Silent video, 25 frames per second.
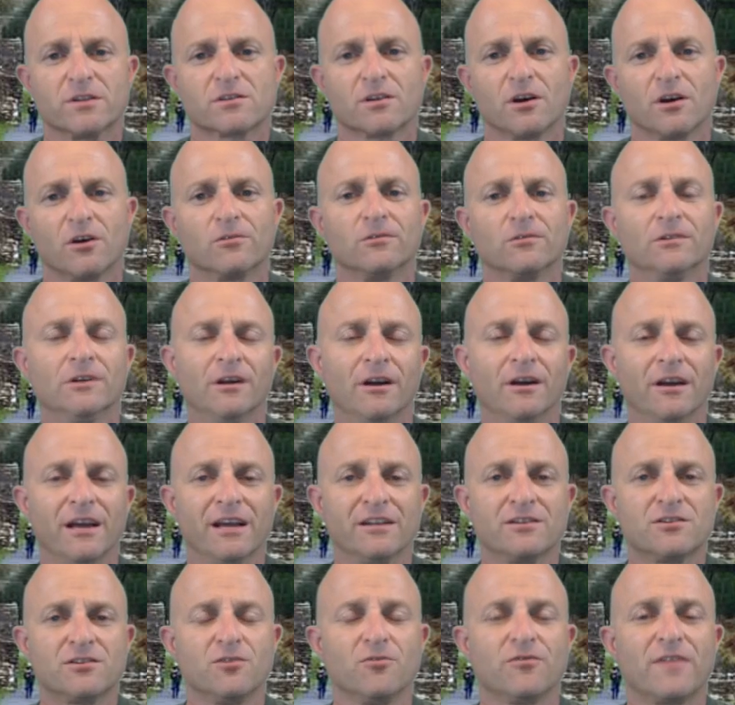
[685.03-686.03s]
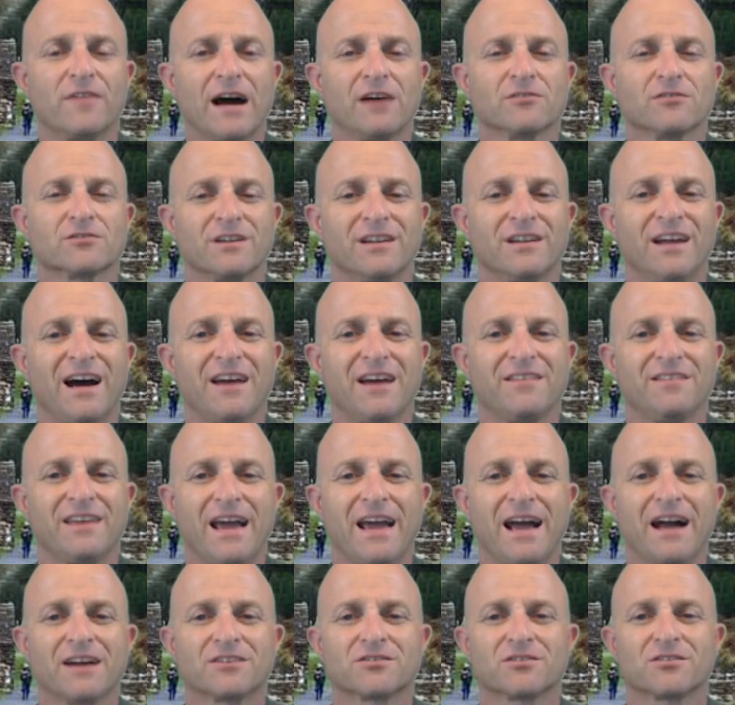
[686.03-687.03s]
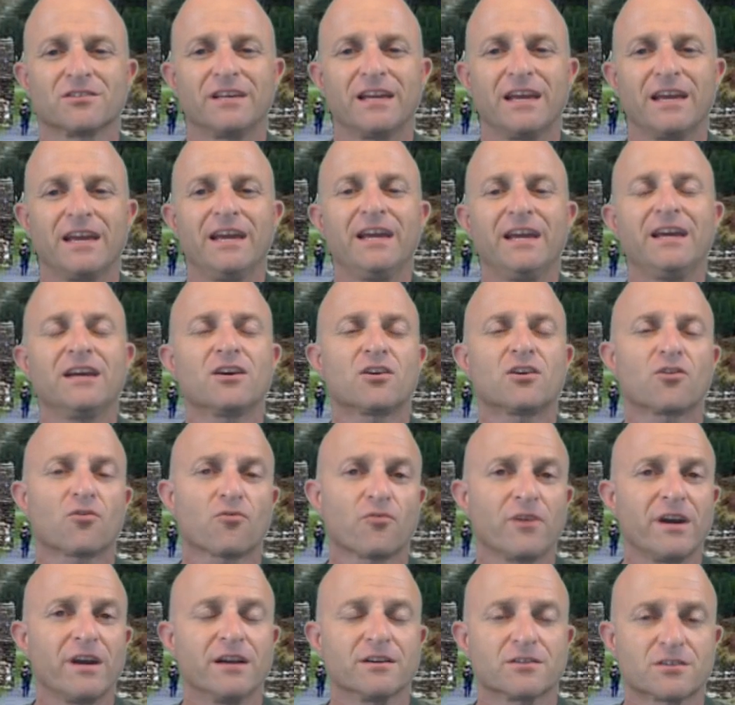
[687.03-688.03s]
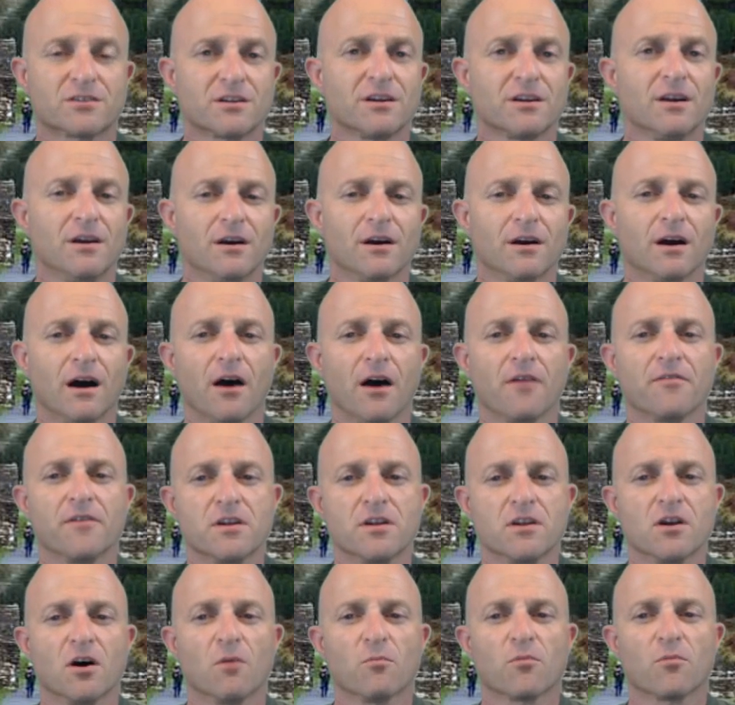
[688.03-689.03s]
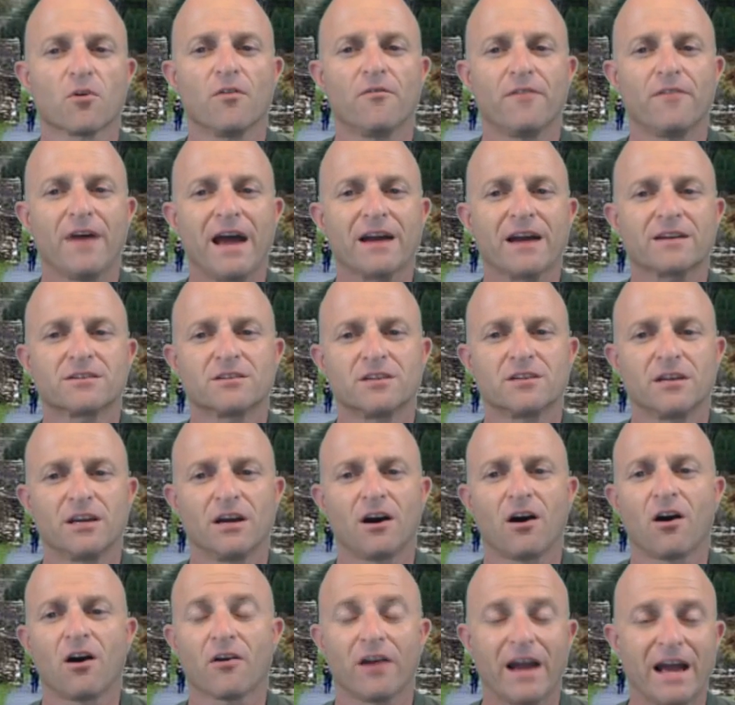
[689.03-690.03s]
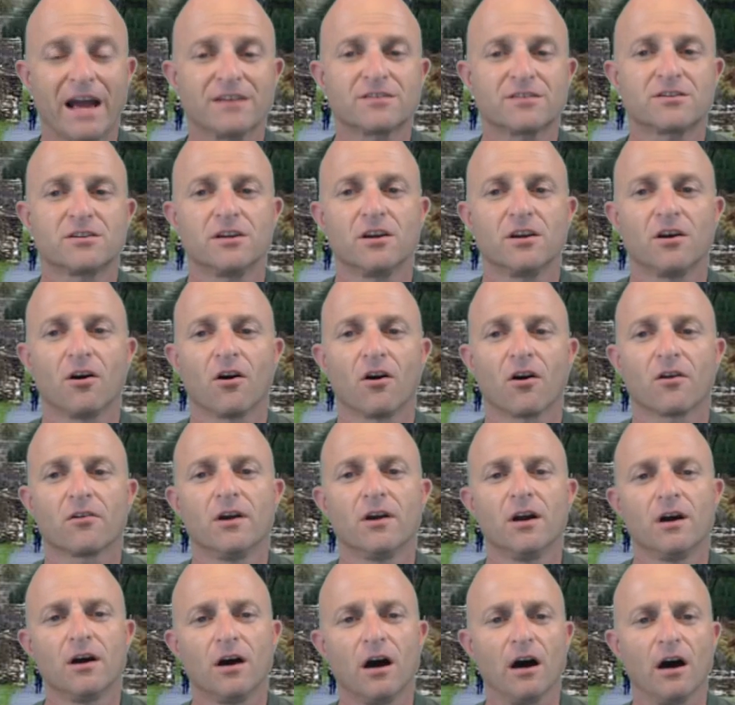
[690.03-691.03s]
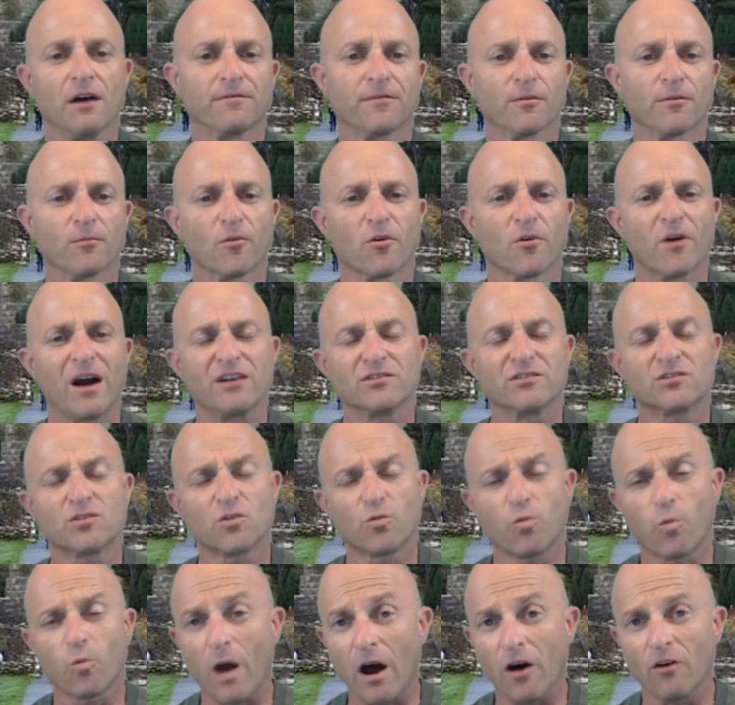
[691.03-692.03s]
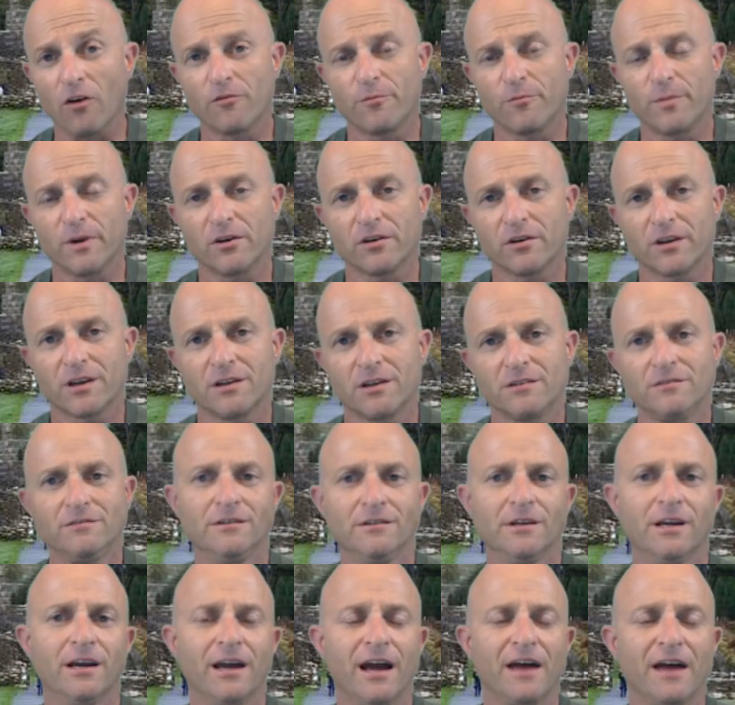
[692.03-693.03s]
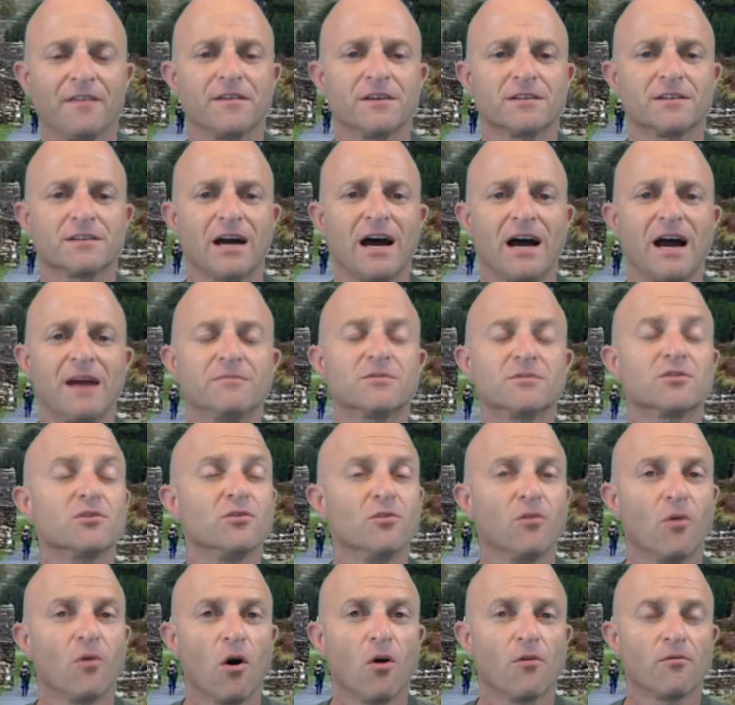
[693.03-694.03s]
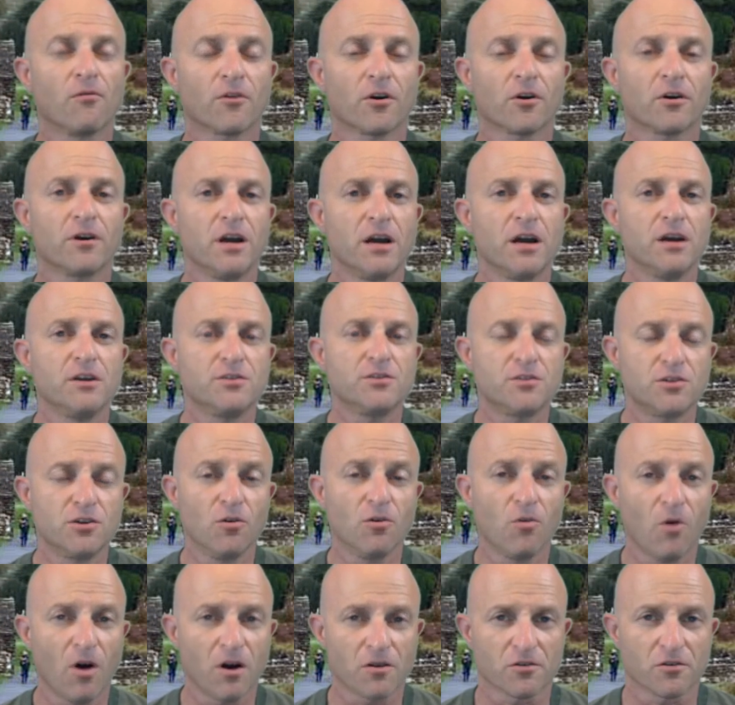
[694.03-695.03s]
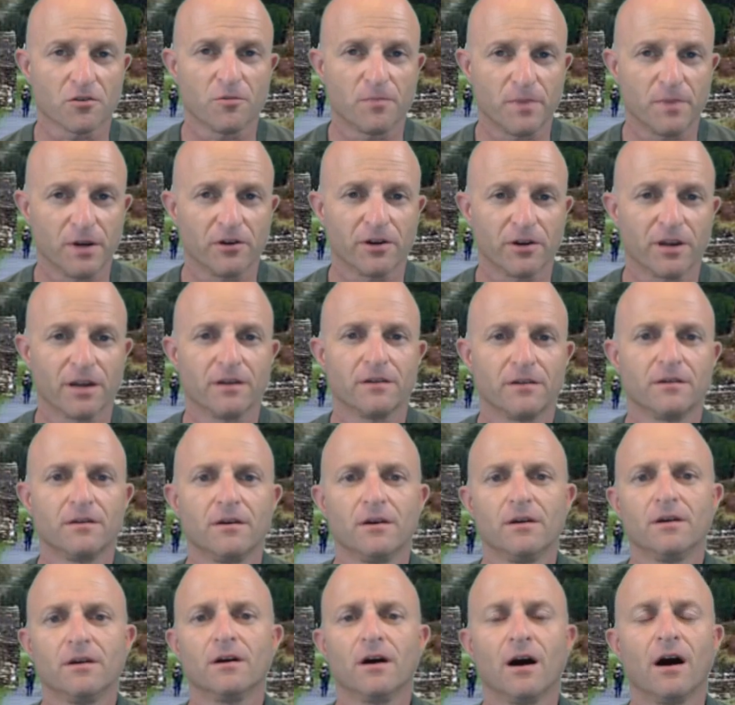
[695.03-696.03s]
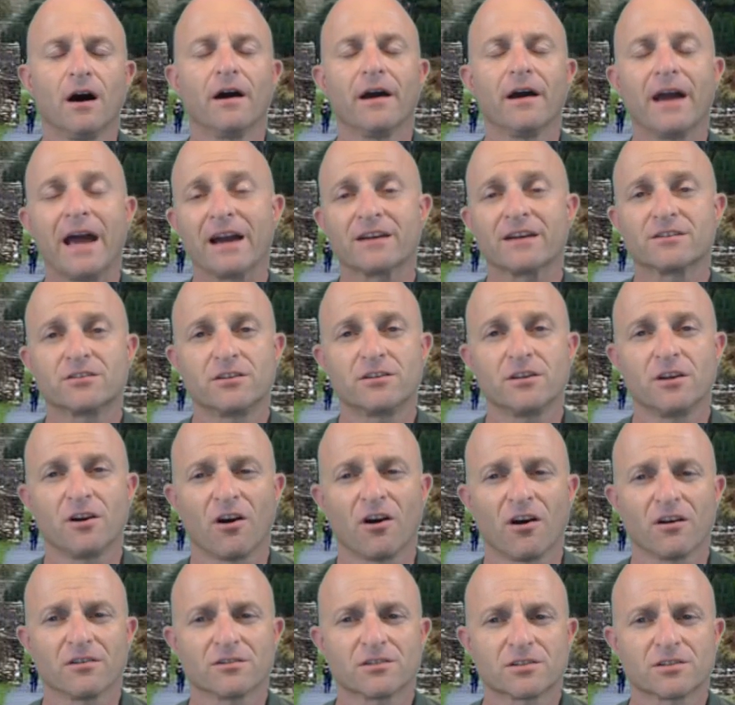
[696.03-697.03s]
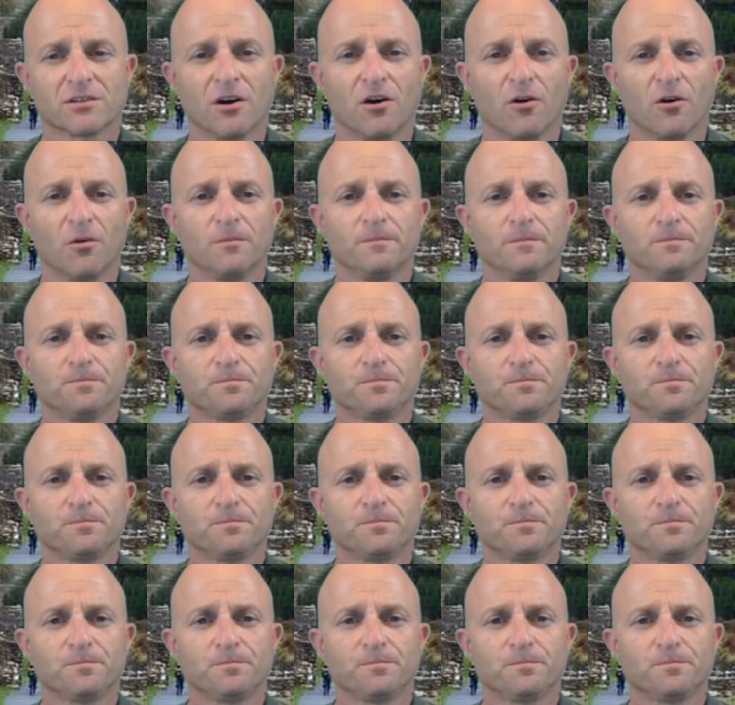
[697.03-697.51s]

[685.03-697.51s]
So in 2009, they actually increased the number of SDR from around 12 billion at the time to over 200 billion XDR. So